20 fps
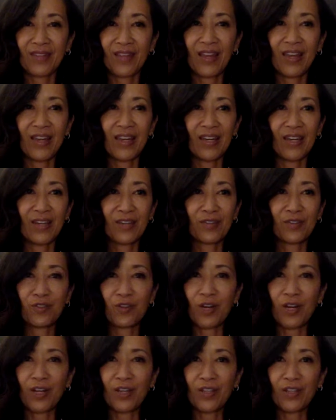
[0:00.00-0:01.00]
Okay,
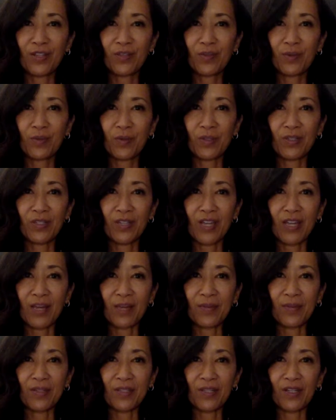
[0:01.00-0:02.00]
trying this one more
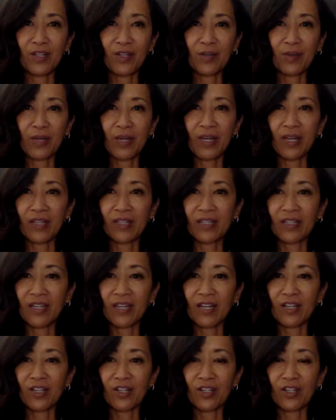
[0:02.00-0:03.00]
time because I know we had
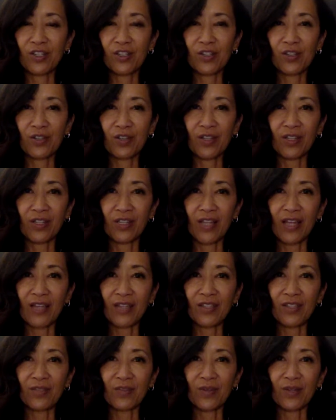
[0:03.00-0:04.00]
connection issues on the
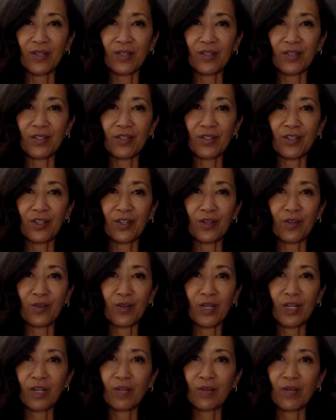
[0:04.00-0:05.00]
last one. So
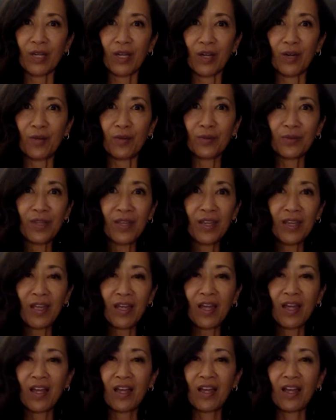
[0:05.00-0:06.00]
here we go.
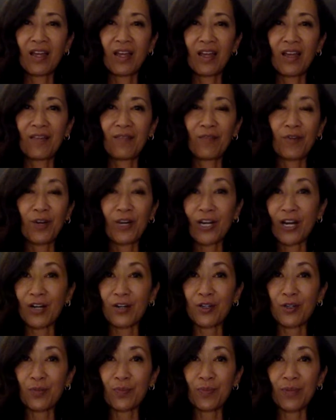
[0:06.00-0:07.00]

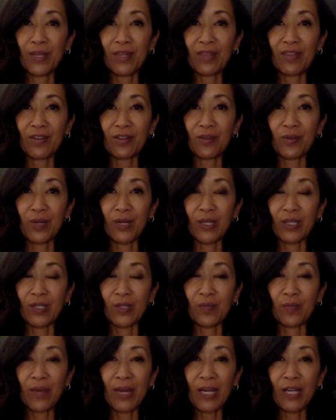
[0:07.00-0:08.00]
49ers beat the New England
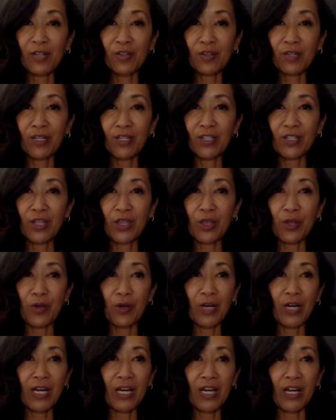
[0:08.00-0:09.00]
Patriots
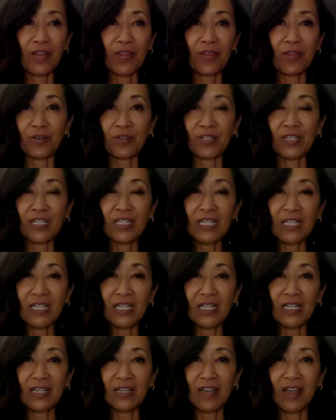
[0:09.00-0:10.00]

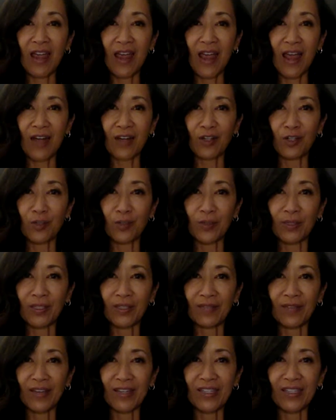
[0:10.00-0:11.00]
30-13 at home at
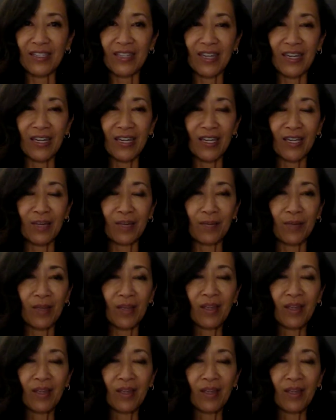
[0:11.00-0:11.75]
Levi Stadium.